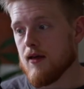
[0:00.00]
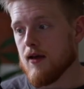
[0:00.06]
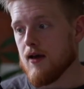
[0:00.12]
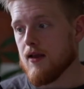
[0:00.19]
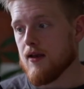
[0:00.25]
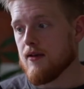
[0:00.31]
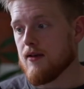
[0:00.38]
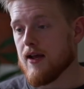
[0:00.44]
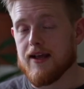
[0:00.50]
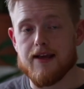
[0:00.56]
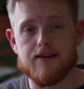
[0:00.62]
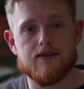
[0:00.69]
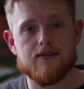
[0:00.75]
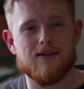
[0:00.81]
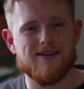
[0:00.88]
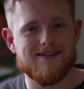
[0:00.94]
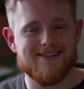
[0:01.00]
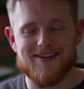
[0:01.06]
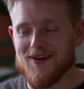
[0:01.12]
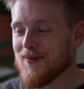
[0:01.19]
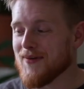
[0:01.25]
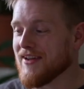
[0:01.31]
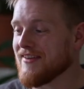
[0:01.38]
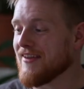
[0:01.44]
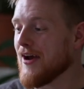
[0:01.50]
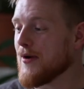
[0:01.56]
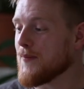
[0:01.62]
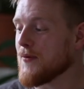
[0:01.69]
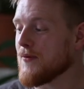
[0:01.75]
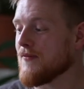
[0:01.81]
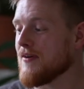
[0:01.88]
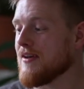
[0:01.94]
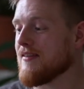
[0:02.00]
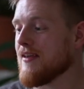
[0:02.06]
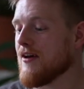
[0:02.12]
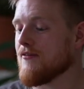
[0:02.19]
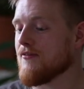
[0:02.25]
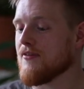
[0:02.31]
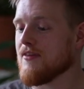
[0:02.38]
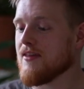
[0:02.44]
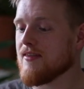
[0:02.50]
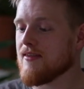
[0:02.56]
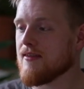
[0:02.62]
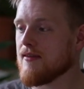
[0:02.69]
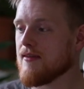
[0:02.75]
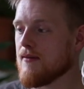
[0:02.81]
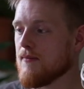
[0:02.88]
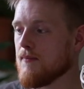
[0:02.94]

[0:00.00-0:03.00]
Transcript: And I guess only time will really tell for this,